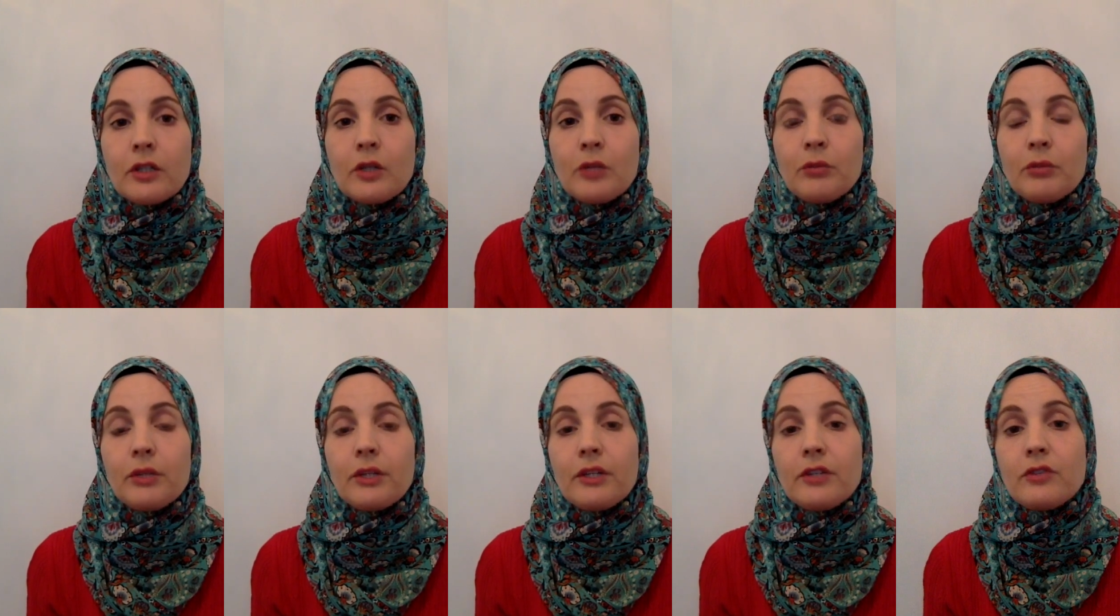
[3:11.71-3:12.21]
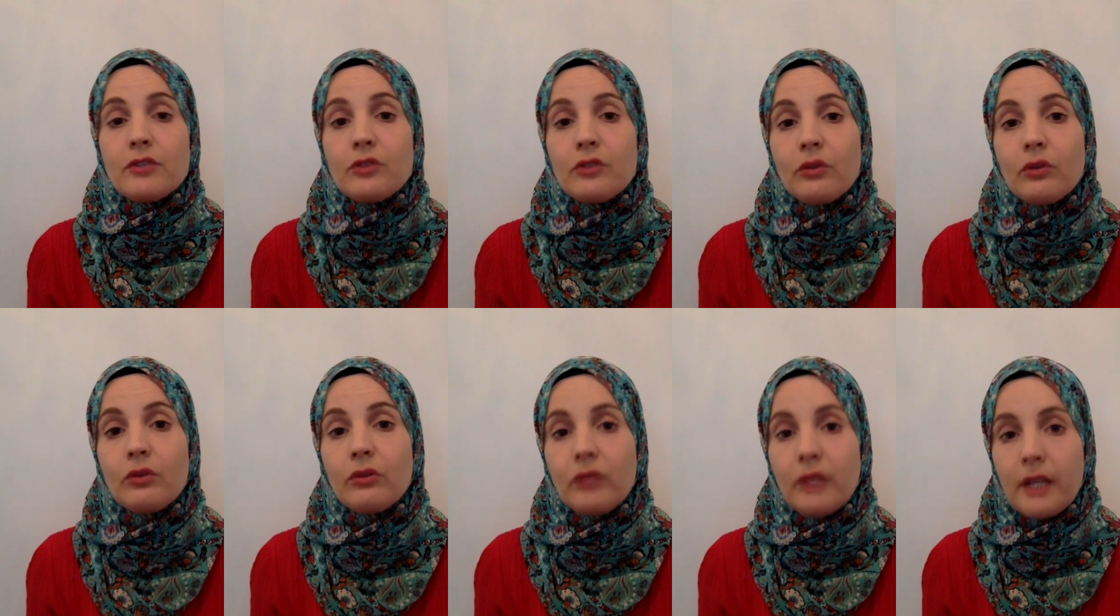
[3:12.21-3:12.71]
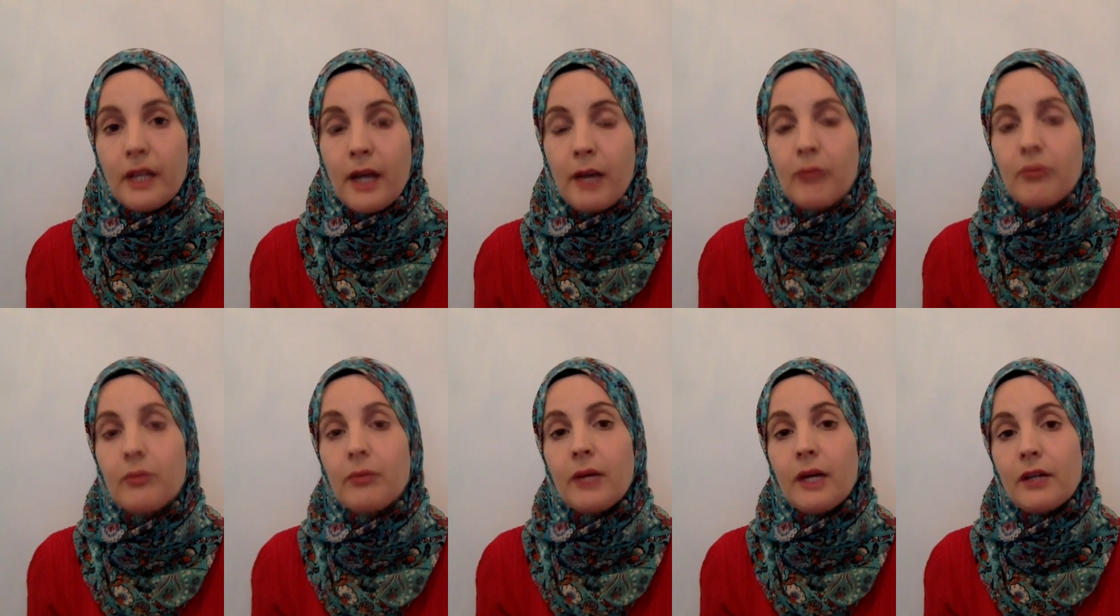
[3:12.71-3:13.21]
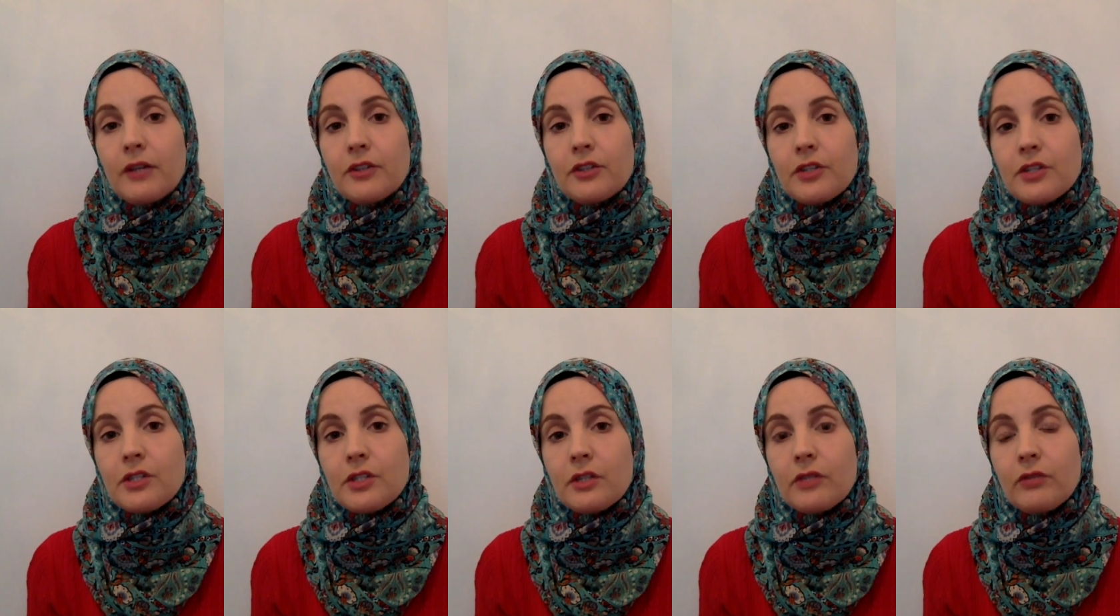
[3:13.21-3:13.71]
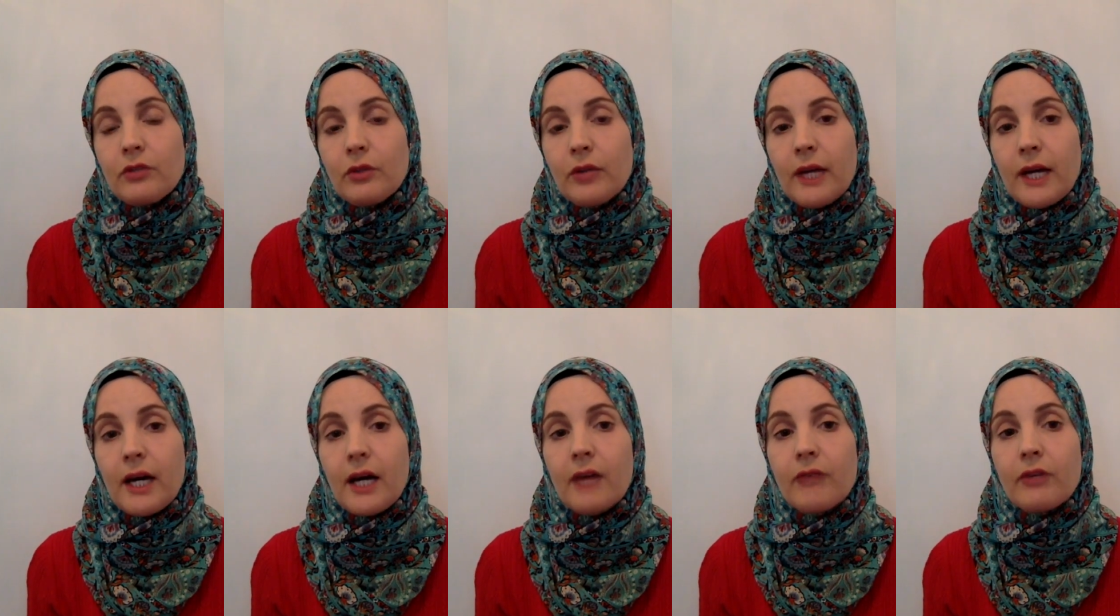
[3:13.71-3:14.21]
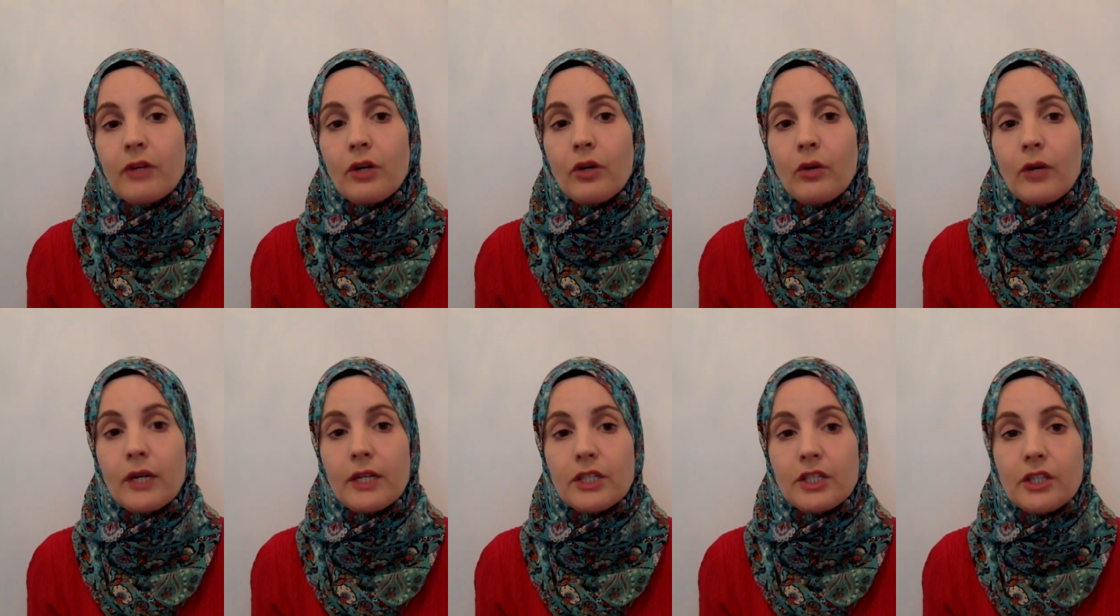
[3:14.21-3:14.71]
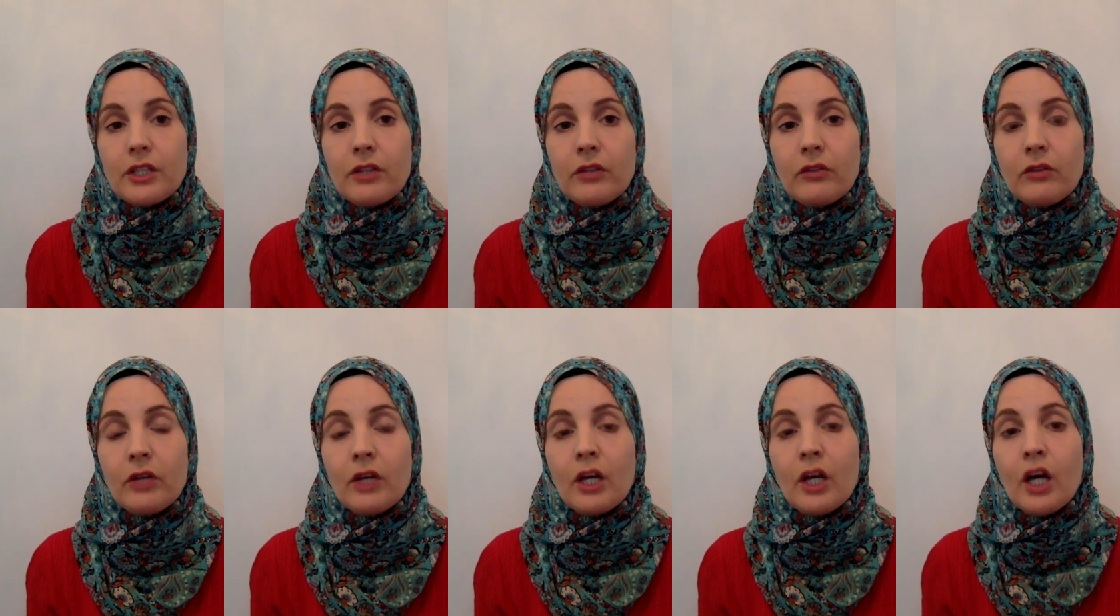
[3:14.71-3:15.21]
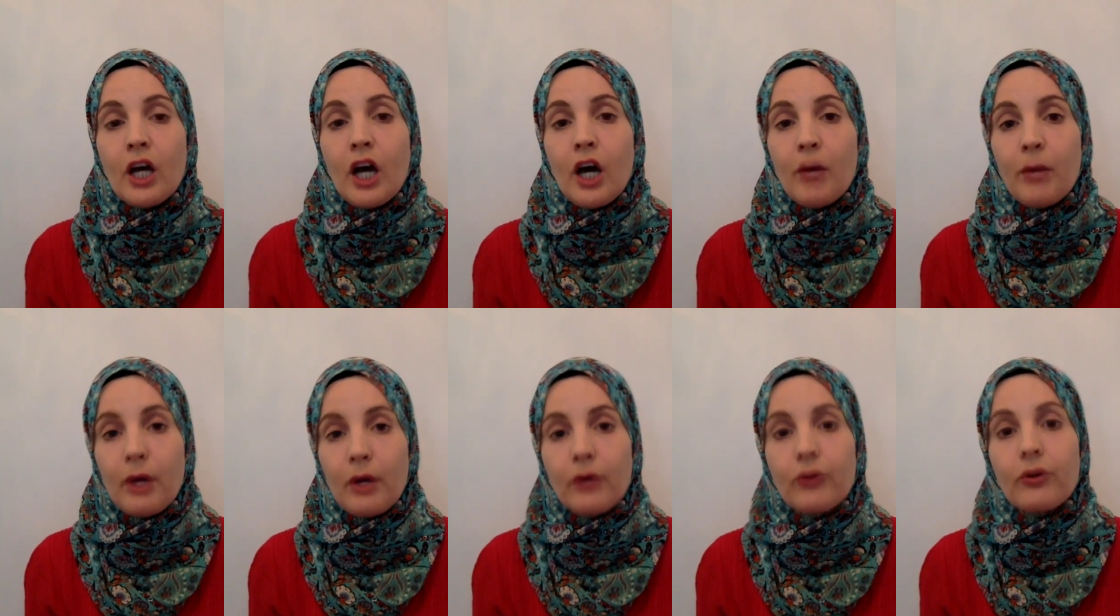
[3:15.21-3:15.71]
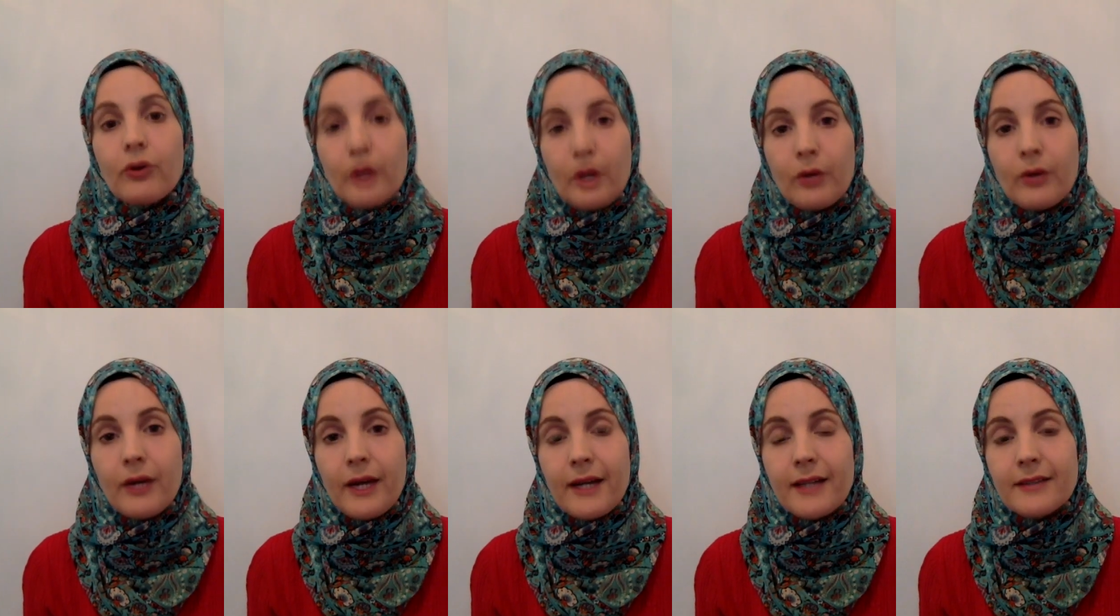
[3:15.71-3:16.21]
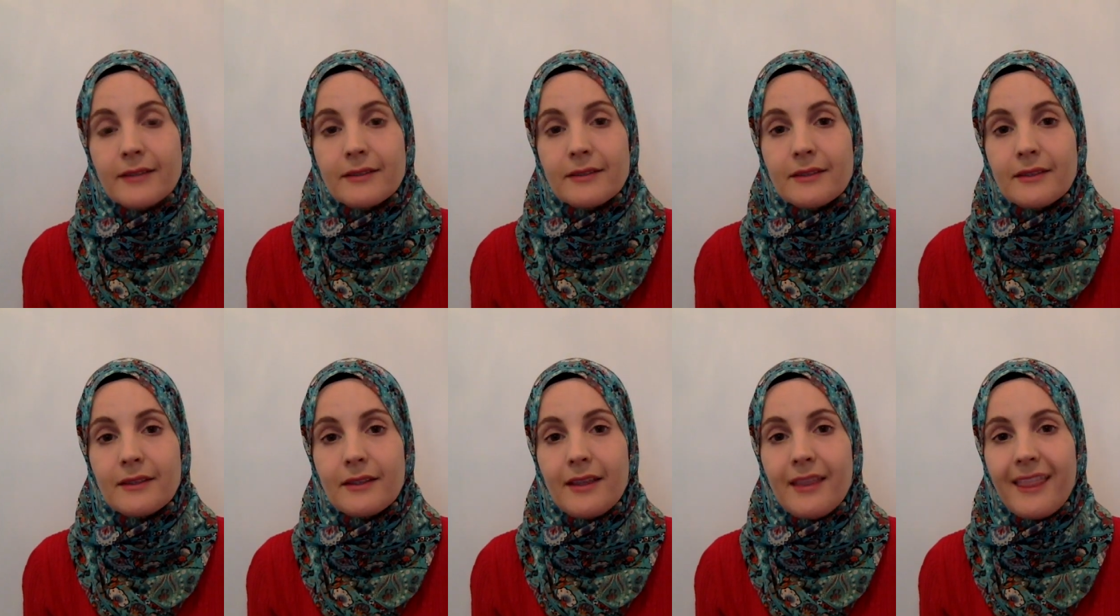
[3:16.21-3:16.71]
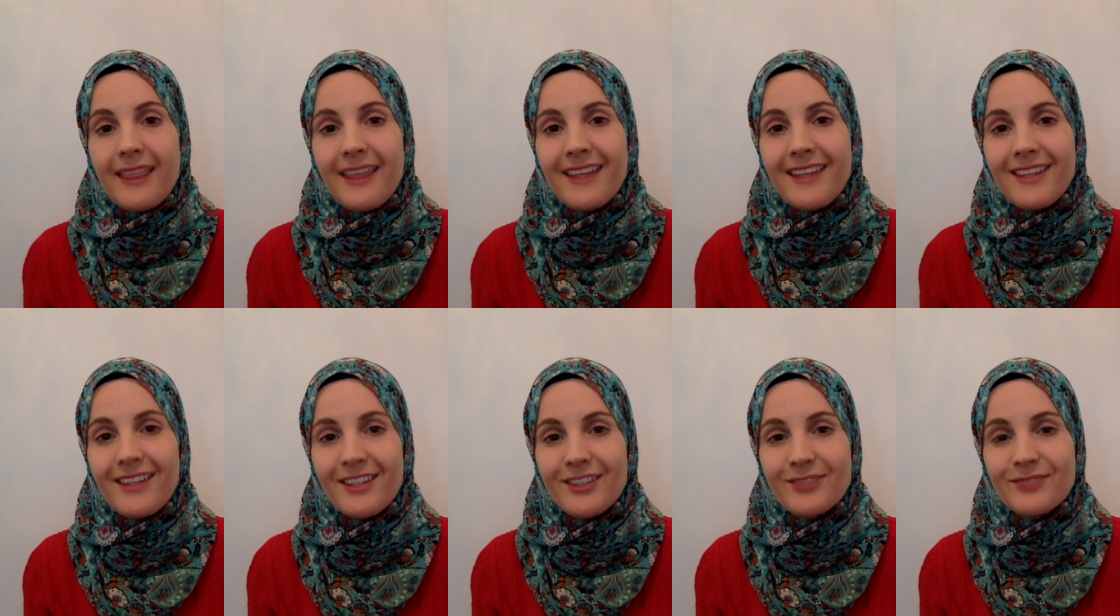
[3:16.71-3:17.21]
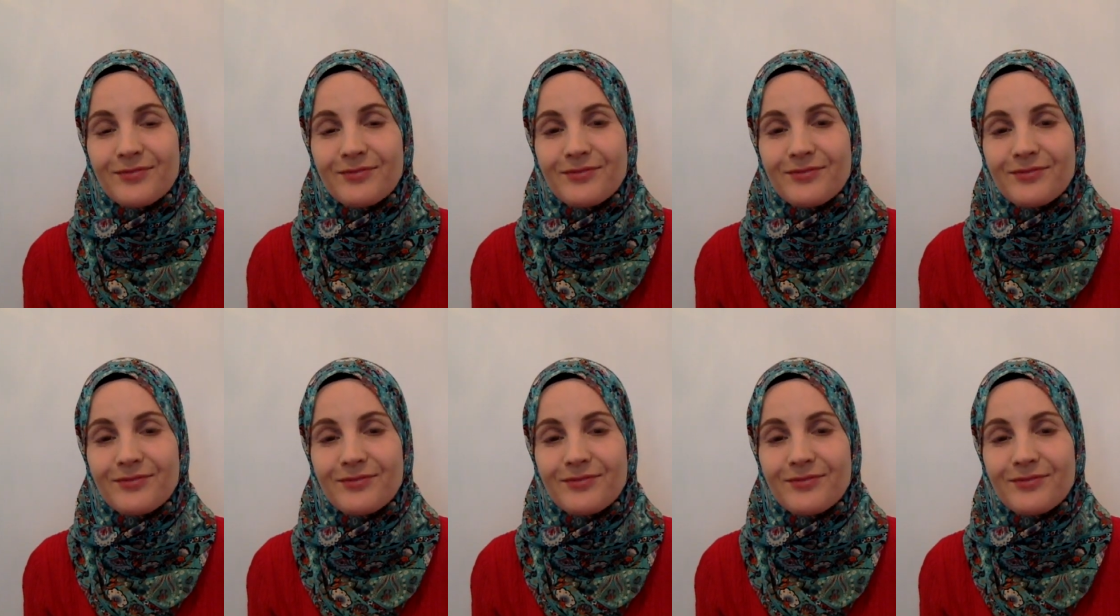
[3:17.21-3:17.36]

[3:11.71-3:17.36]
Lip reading: Please do see an ophthalmologist if you have questions about your own eyes. Thank you.